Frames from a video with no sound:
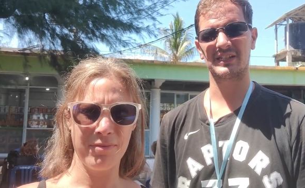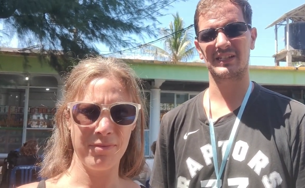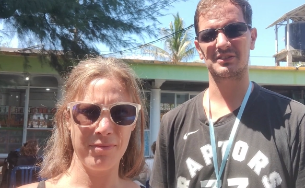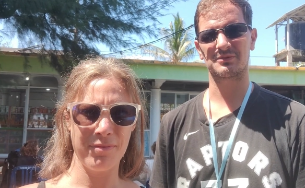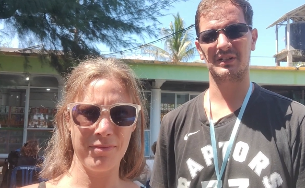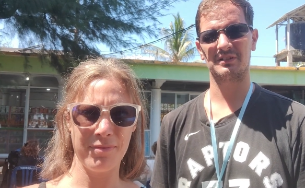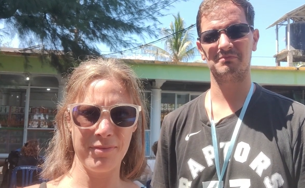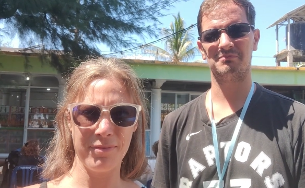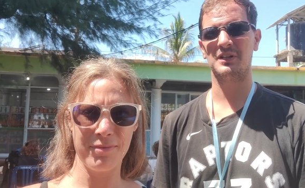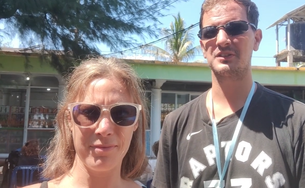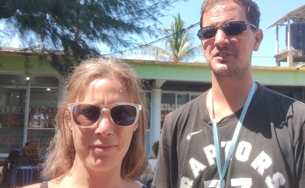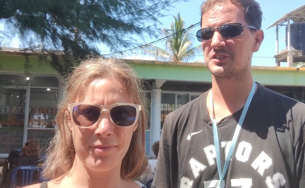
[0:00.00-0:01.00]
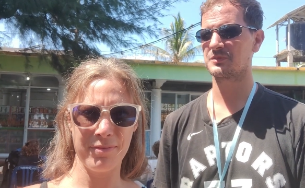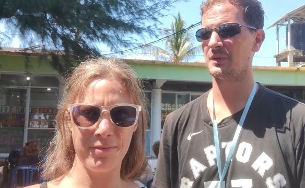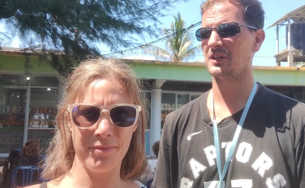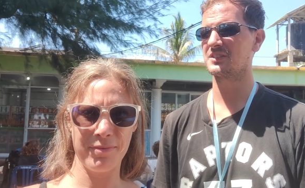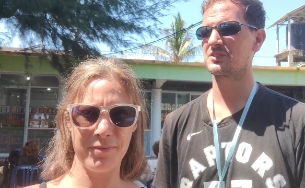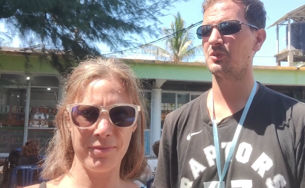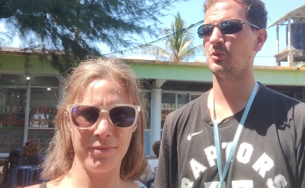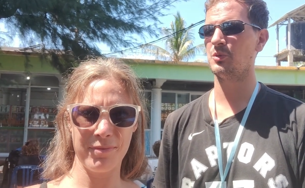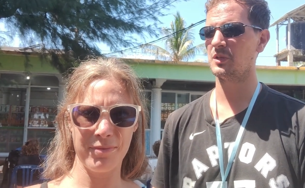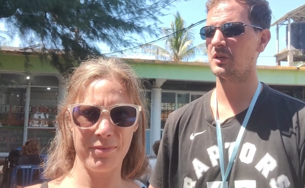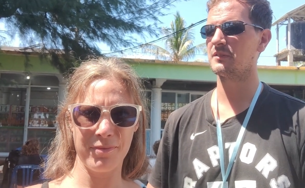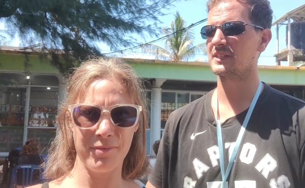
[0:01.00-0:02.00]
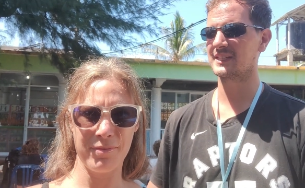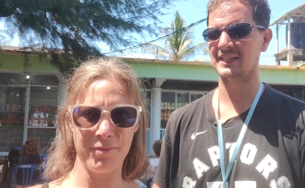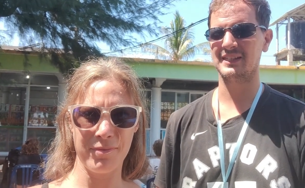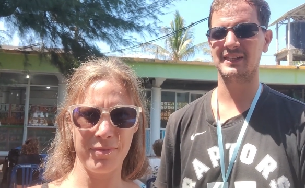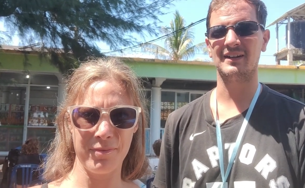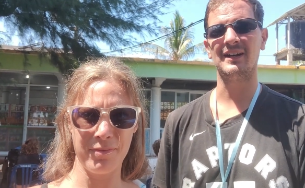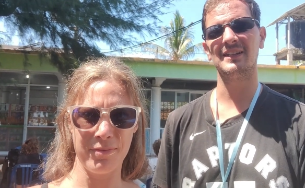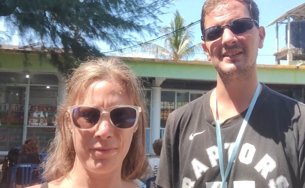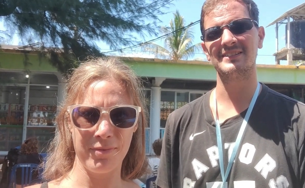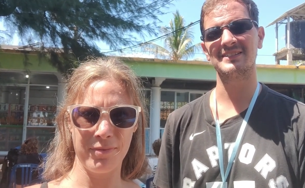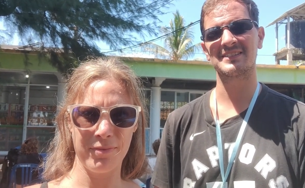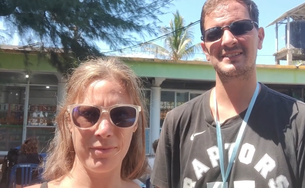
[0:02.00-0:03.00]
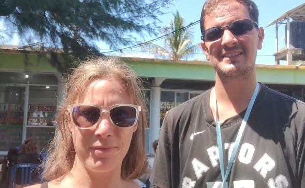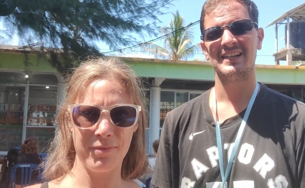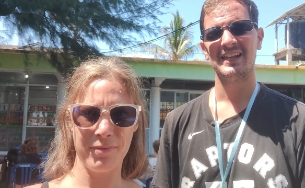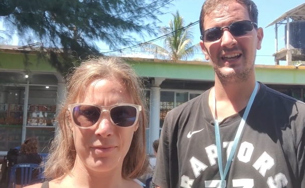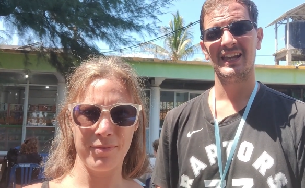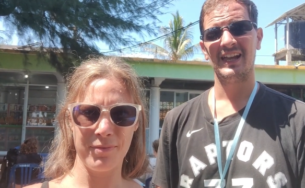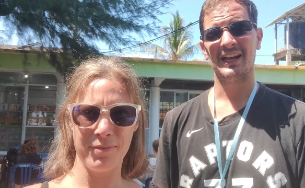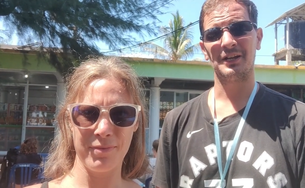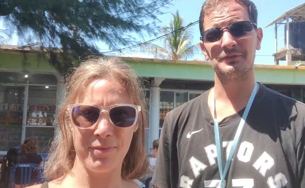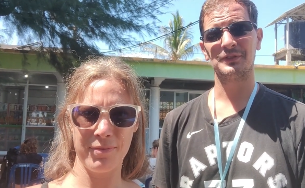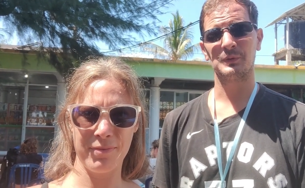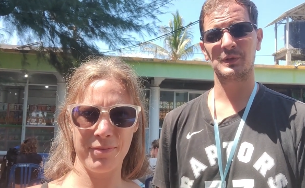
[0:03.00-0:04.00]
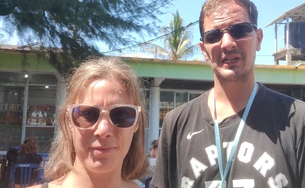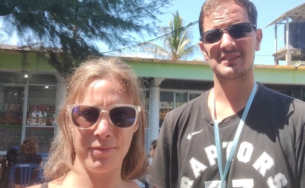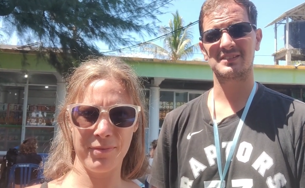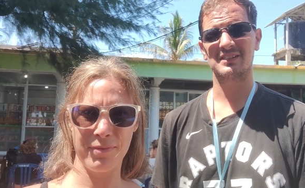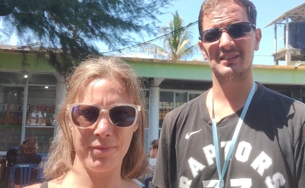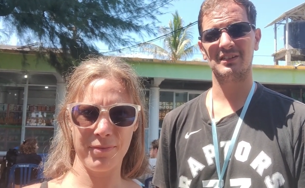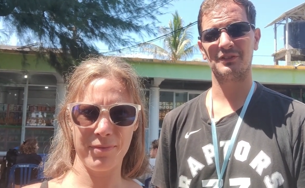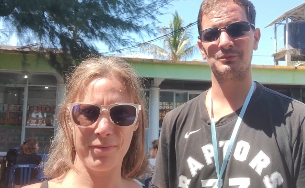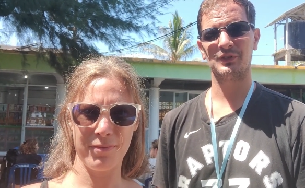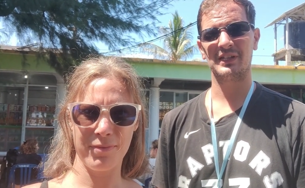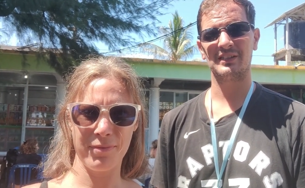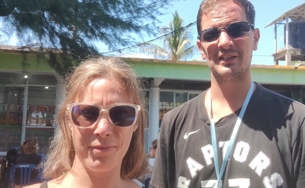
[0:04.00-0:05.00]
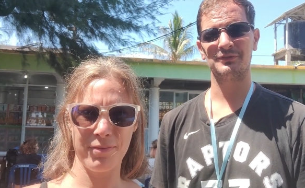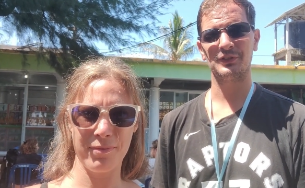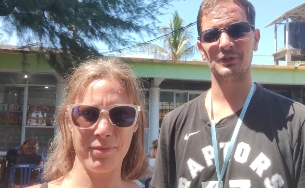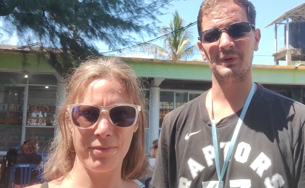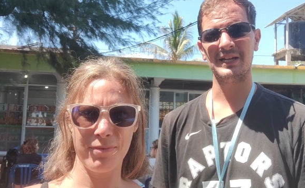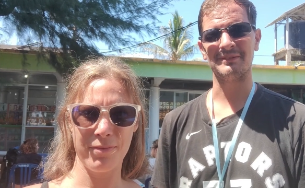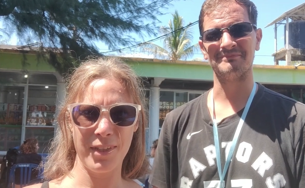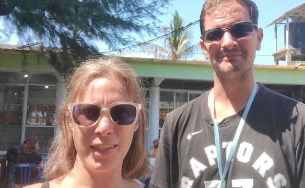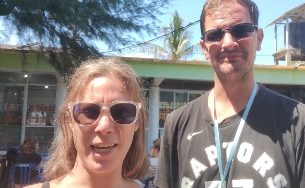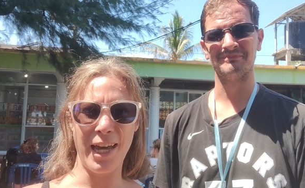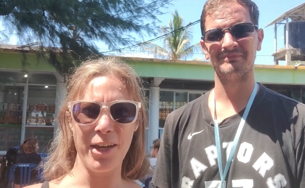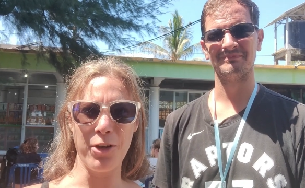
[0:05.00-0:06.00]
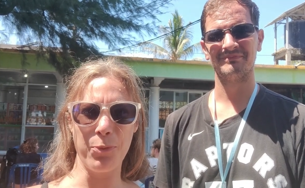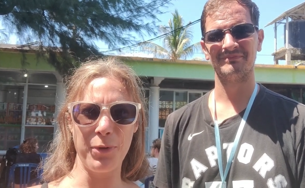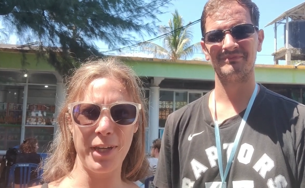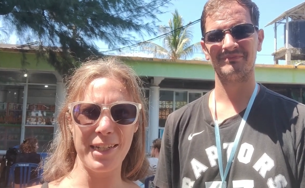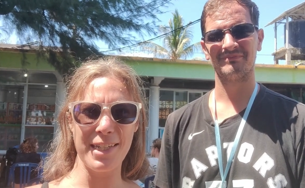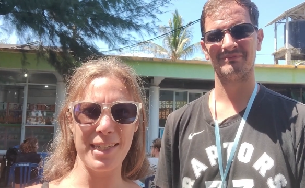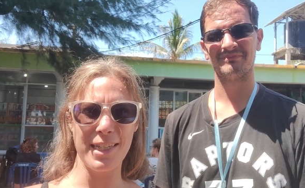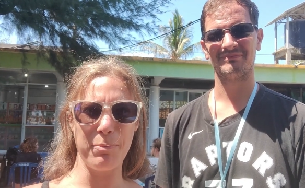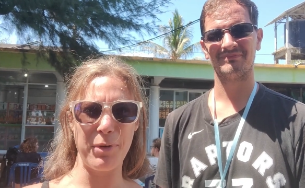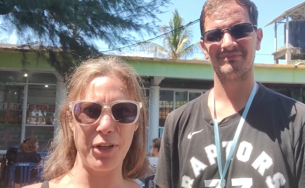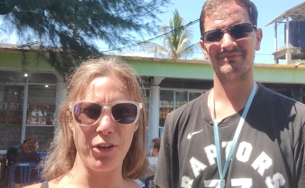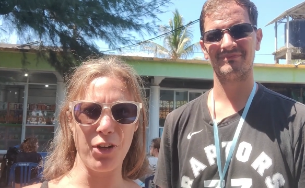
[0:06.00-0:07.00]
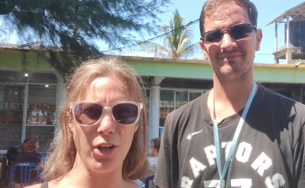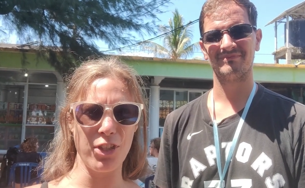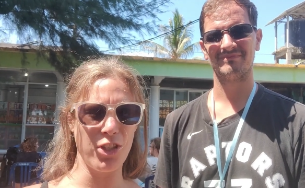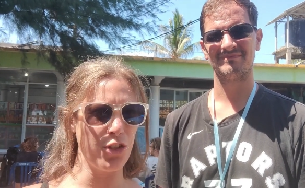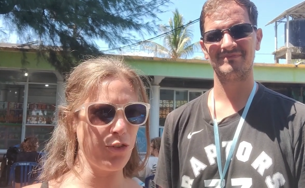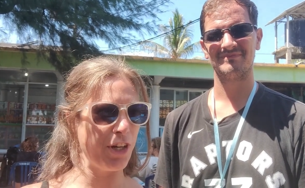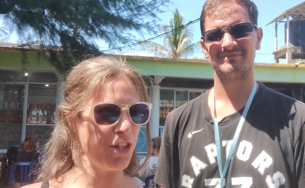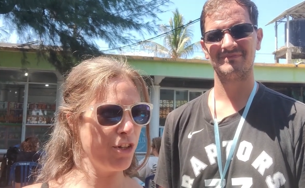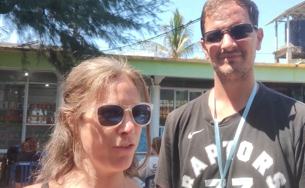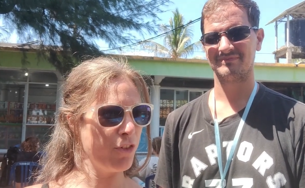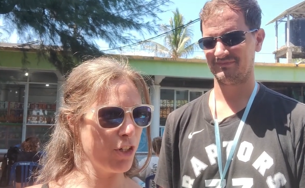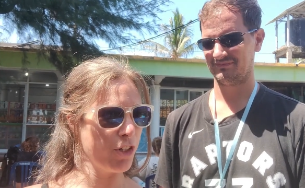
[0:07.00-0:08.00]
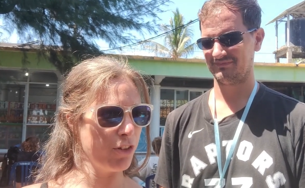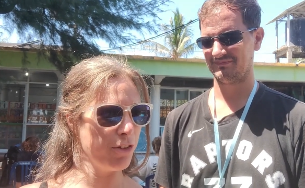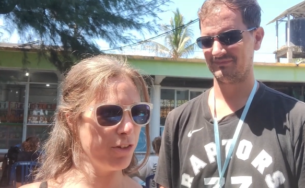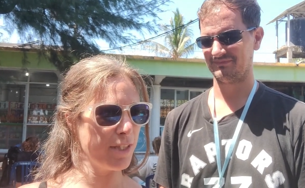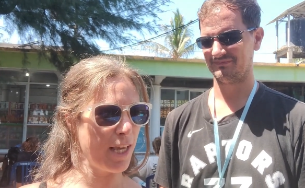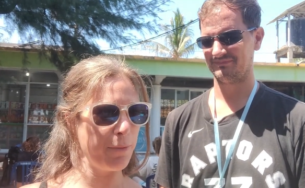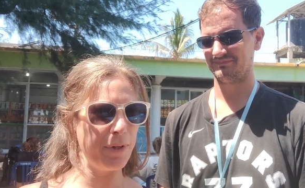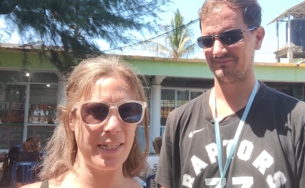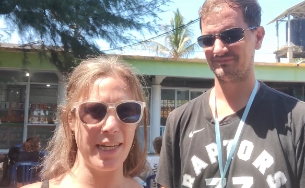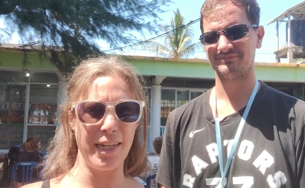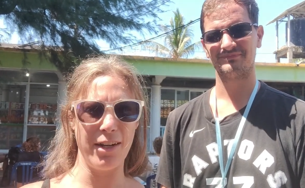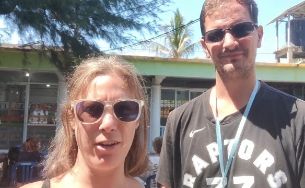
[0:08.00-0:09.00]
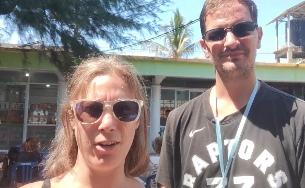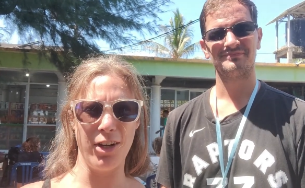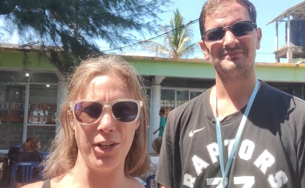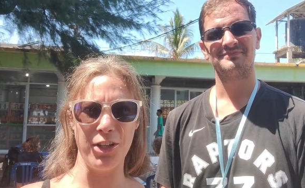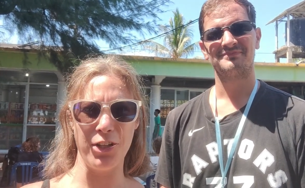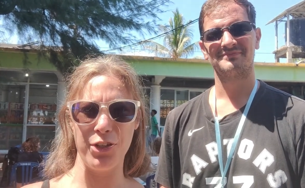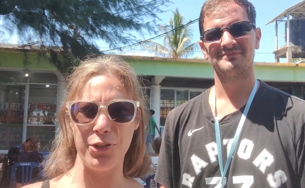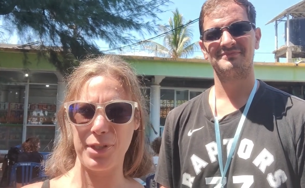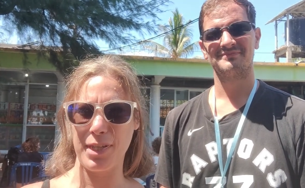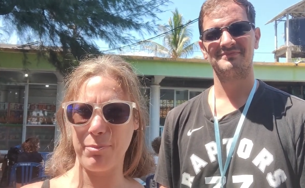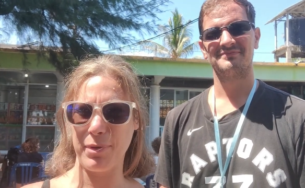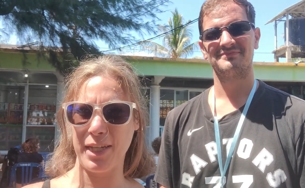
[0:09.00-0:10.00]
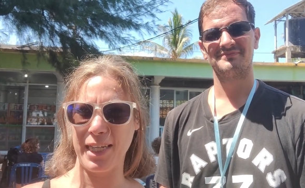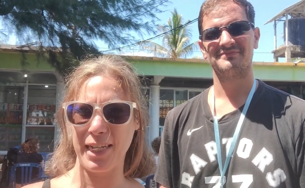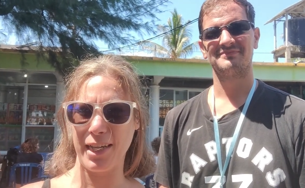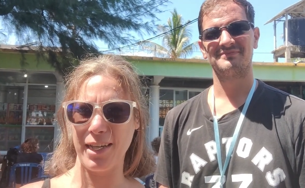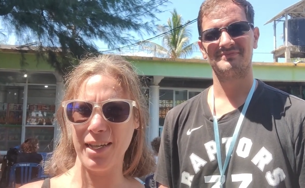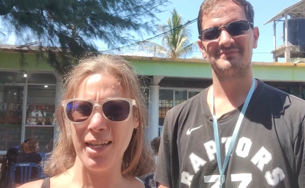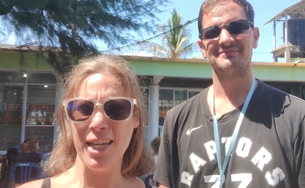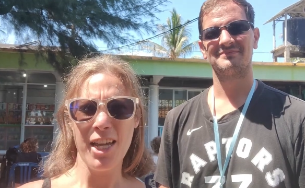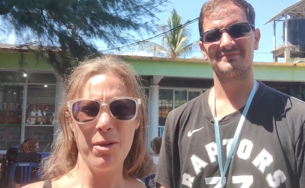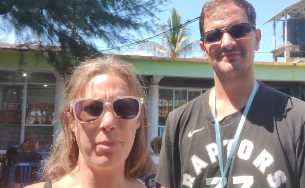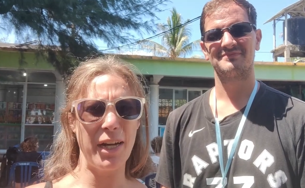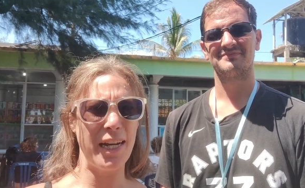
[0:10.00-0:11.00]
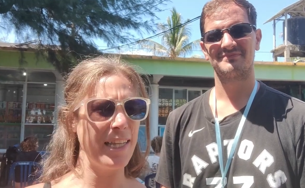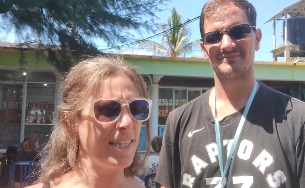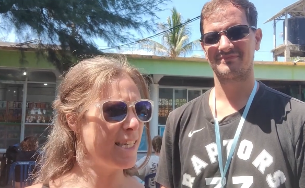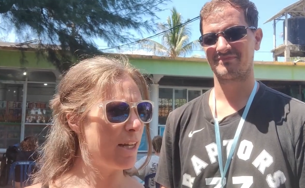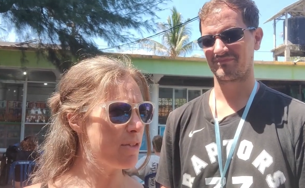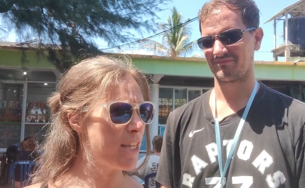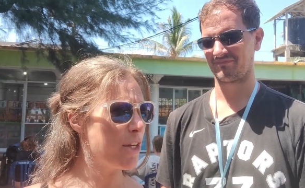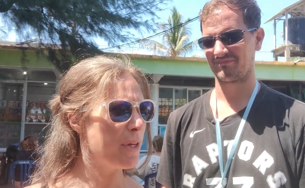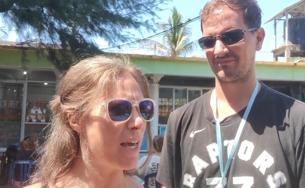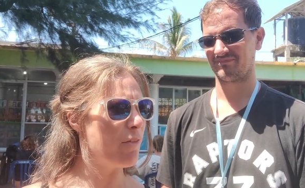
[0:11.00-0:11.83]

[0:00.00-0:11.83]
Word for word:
Speaker 1: will take us around a bunch of spots all over the Gili Islands and hopefully we'll get to see a lot of marine life on the way.
Speaker 2: Yeah, I hope we get to see a bigger concentration of turtles than we did on Nusa Penida, but it sounds like